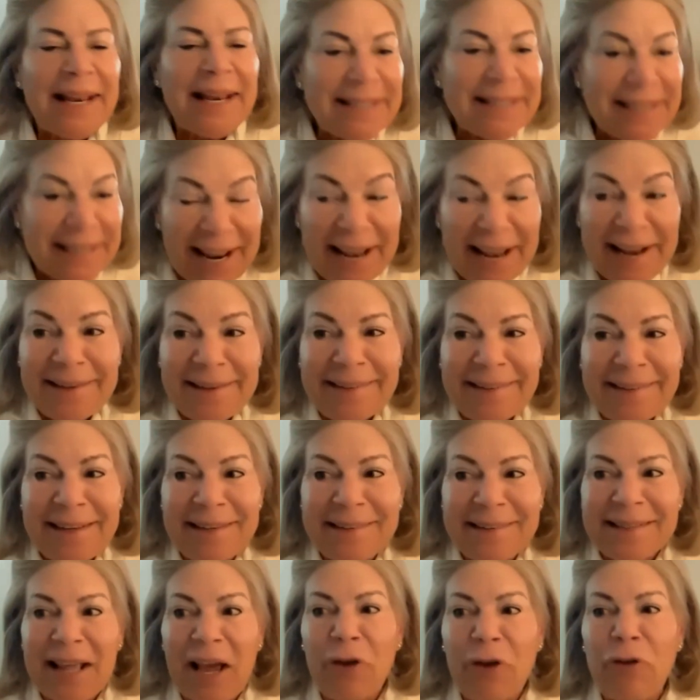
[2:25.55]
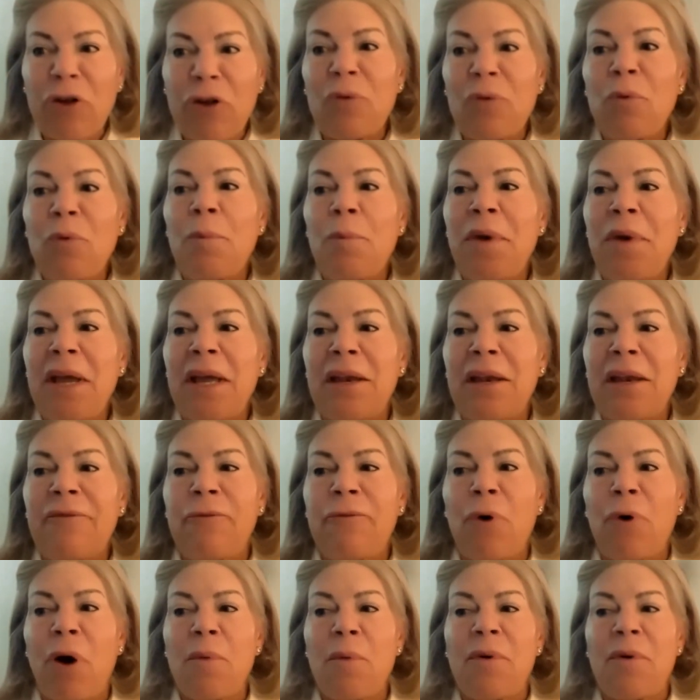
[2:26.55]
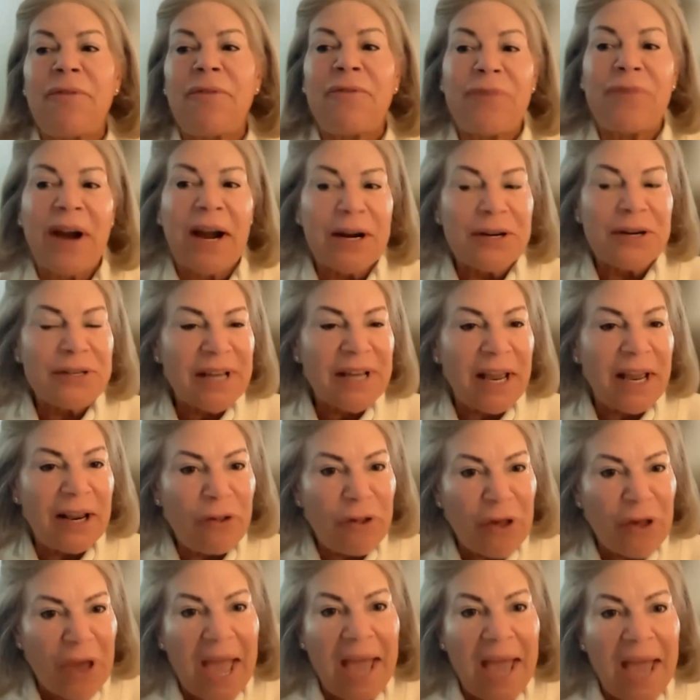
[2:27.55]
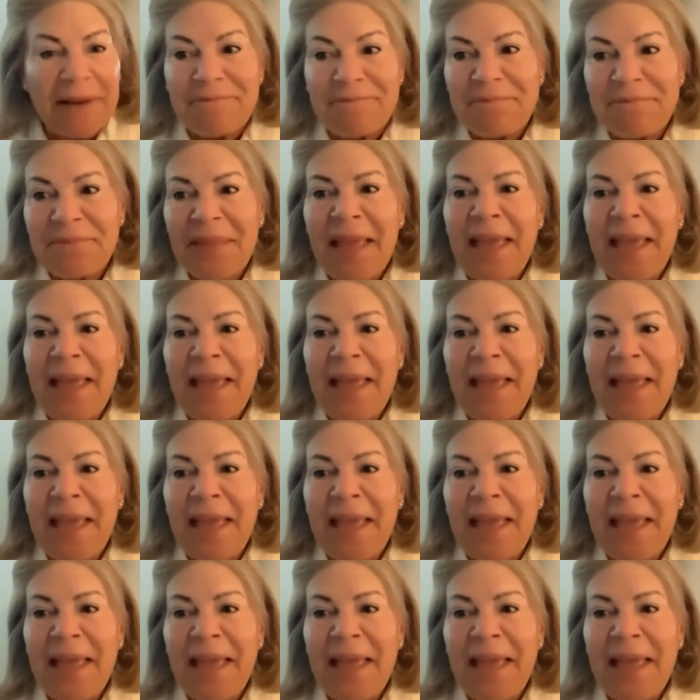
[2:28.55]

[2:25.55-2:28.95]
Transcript: Today's discussion will be in the form of fireside chat,